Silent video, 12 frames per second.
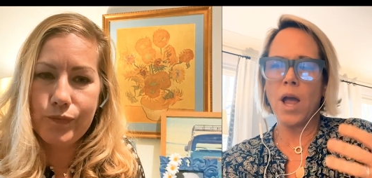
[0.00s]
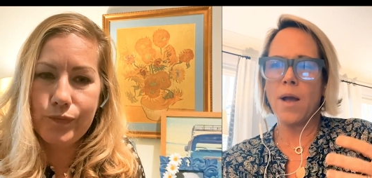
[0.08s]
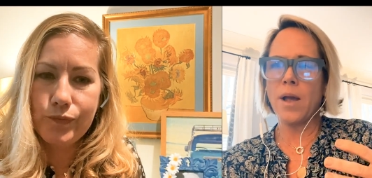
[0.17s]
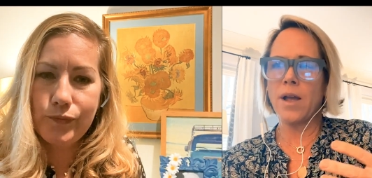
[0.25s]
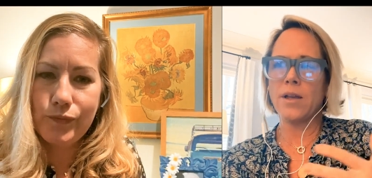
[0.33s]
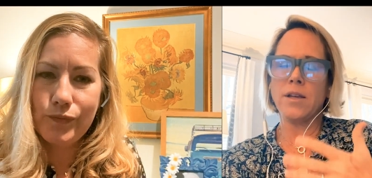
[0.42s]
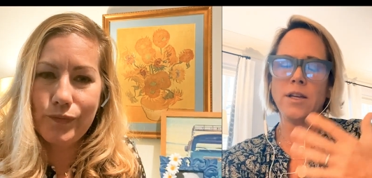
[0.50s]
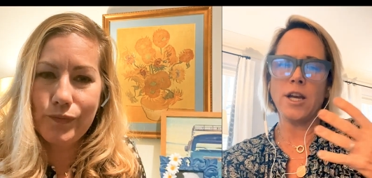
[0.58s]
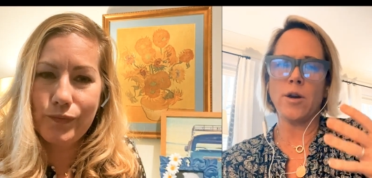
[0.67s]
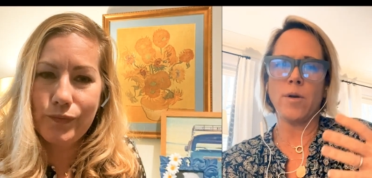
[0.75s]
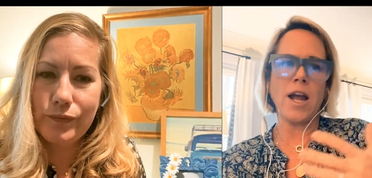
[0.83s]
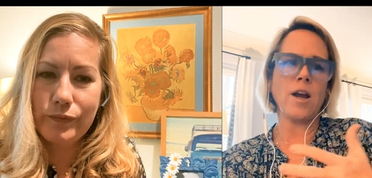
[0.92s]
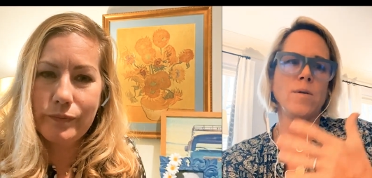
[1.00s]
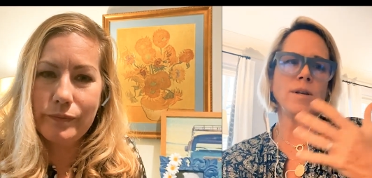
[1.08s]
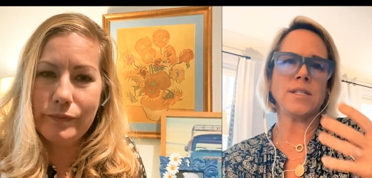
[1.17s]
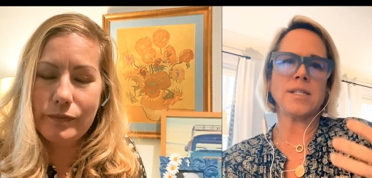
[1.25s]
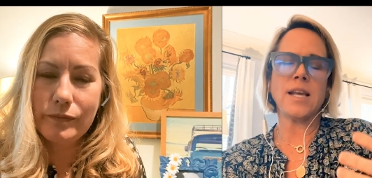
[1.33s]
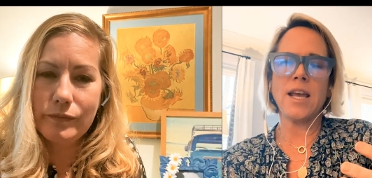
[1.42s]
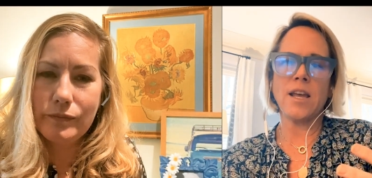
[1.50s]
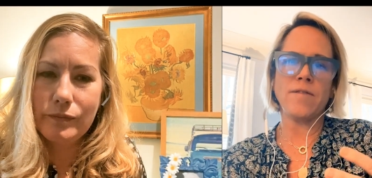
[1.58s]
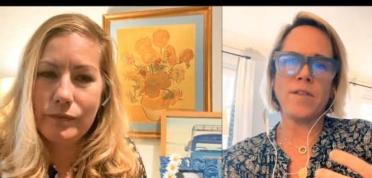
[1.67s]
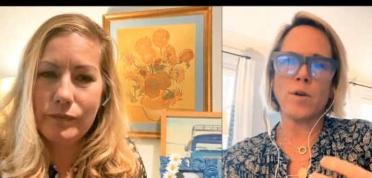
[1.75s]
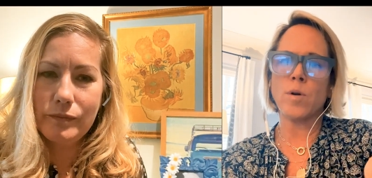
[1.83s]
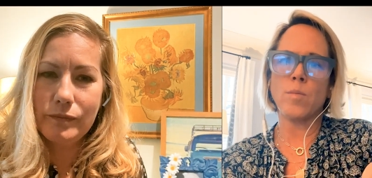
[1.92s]
Speaker 1: Uh, you know, I always say if
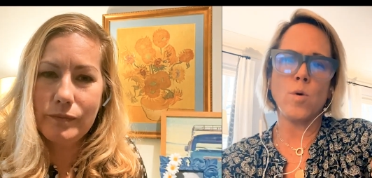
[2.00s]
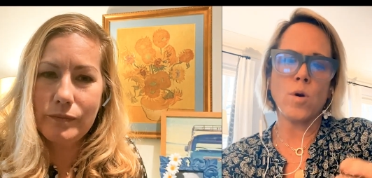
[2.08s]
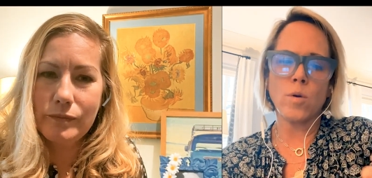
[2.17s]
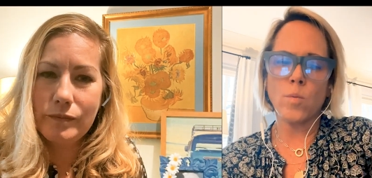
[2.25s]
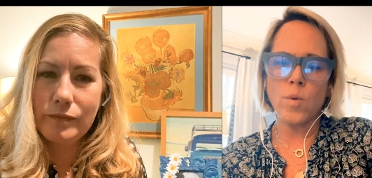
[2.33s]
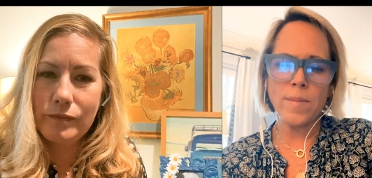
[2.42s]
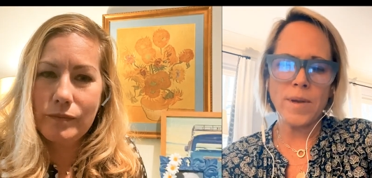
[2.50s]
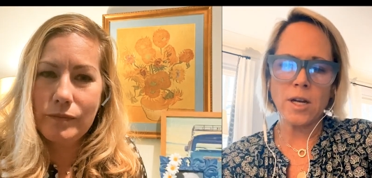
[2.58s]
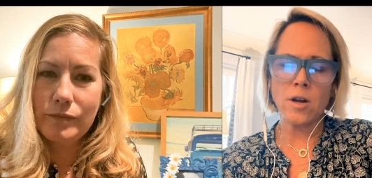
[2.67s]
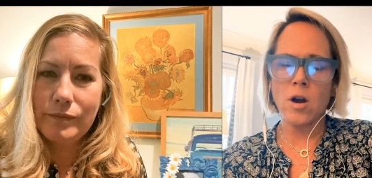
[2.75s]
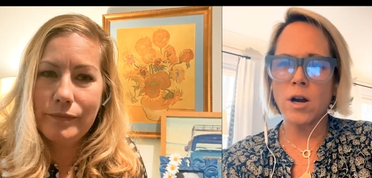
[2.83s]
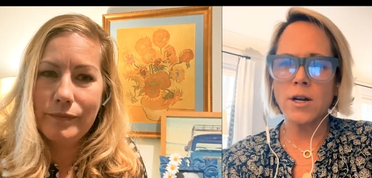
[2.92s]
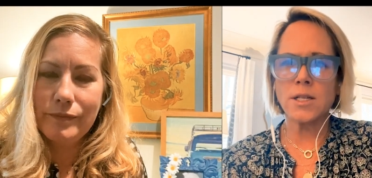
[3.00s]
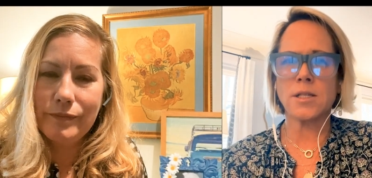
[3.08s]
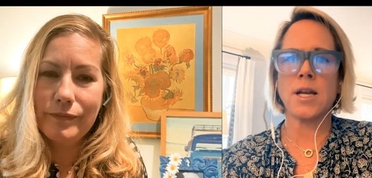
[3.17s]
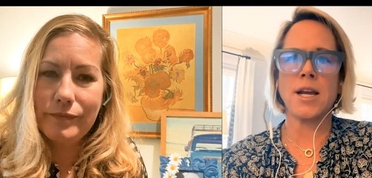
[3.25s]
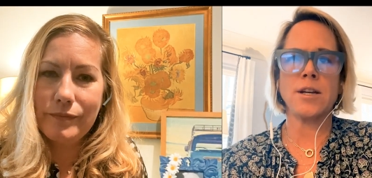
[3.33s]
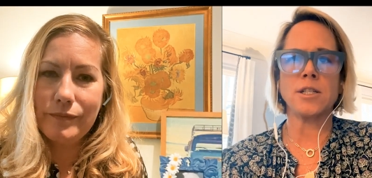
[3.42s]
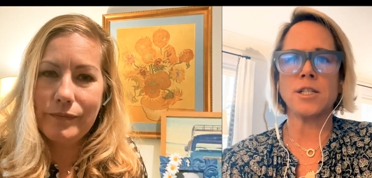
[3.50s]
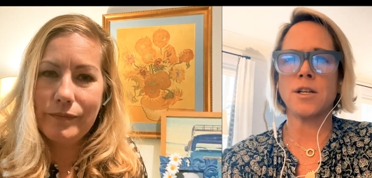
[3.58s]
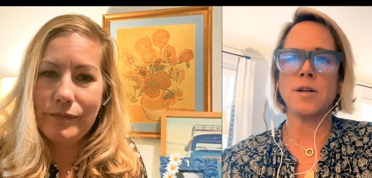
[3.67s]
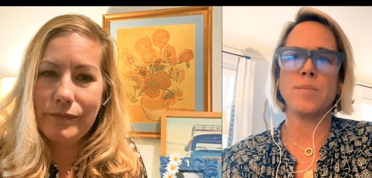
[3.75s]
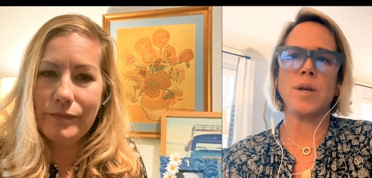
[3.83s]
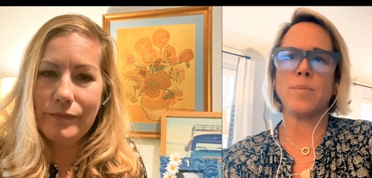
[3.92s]
there were more women car designers,
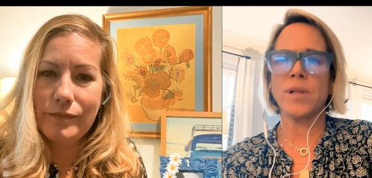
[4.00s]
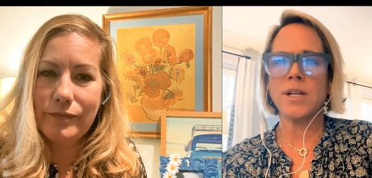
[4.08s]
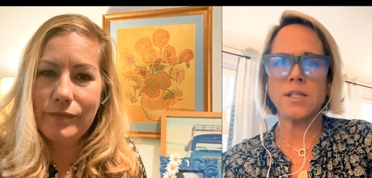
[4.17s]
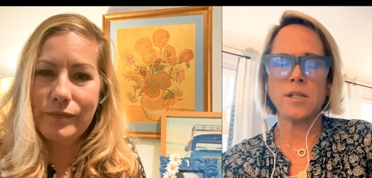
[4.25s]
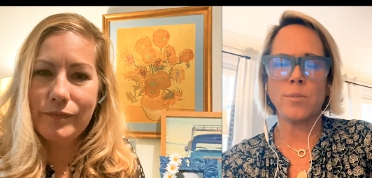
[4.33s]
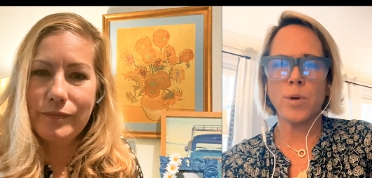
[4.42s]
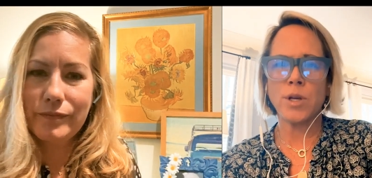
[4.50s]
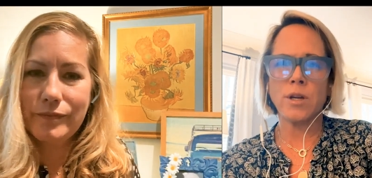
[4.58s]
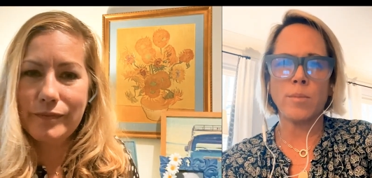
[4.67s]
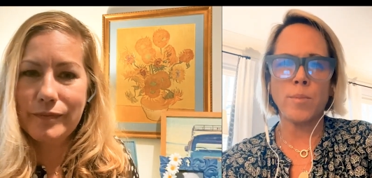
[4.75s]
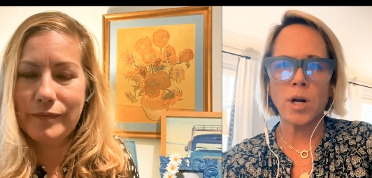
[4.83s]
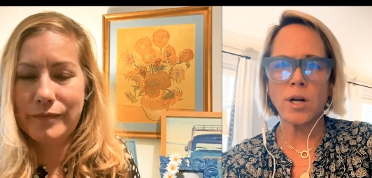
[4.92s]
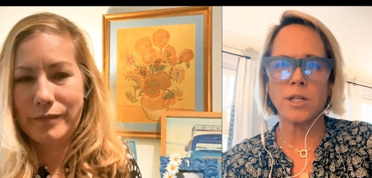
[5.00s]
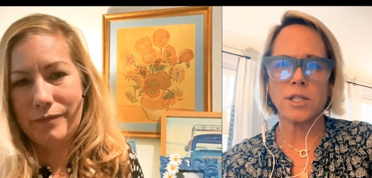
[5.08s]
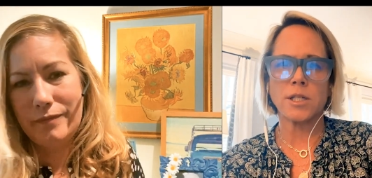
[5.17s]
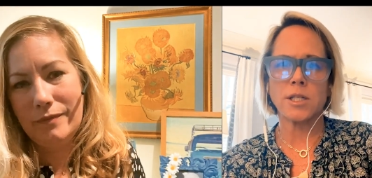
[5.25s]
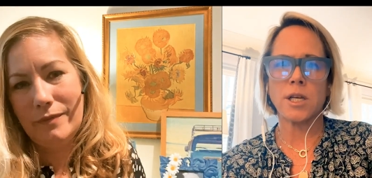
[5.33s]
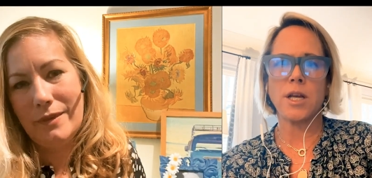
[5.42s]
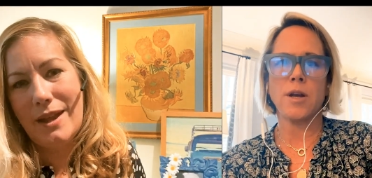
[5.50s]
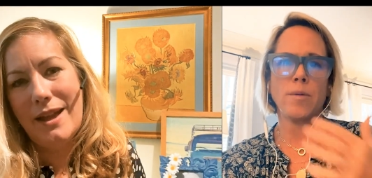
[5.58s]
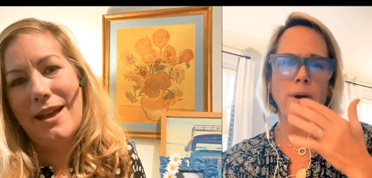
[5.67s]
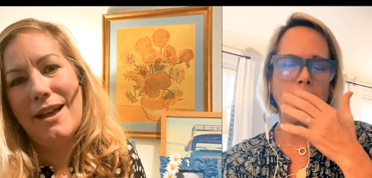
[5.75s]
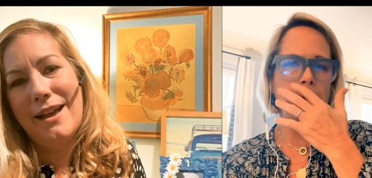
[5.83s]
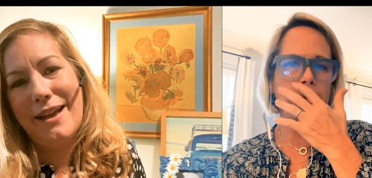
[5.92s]
there'd be a place to put your purse,
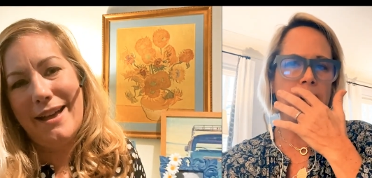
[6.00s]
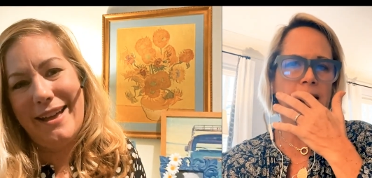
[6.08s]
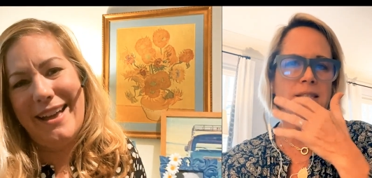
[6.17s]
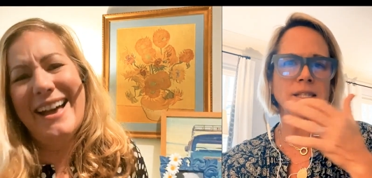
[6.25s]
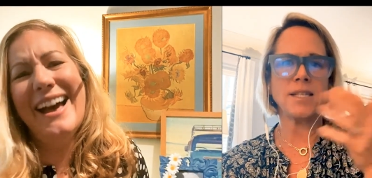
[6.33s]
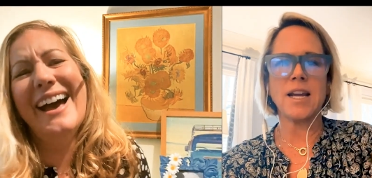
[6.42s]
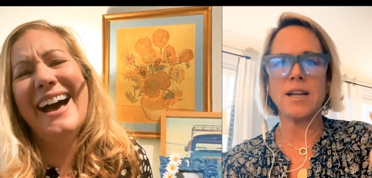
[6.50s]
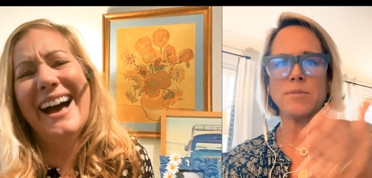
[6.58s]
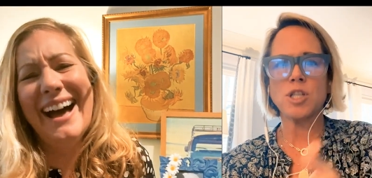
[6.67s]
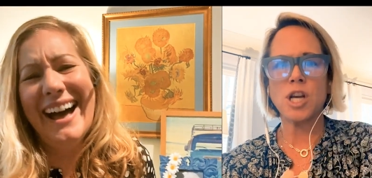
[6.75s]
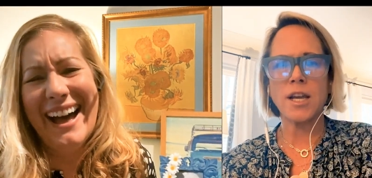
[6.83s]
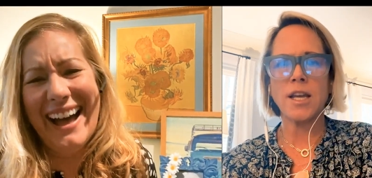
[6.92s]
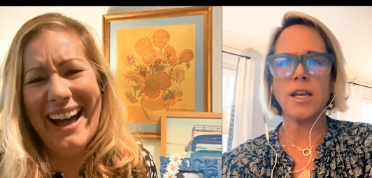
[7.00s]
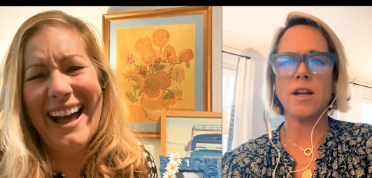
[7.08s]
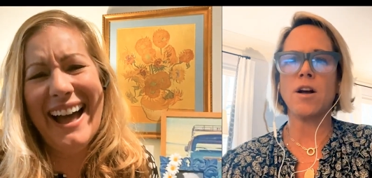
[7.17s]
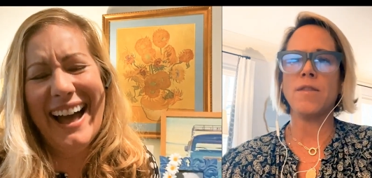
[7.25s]
right? Like instead, I'm chucking it on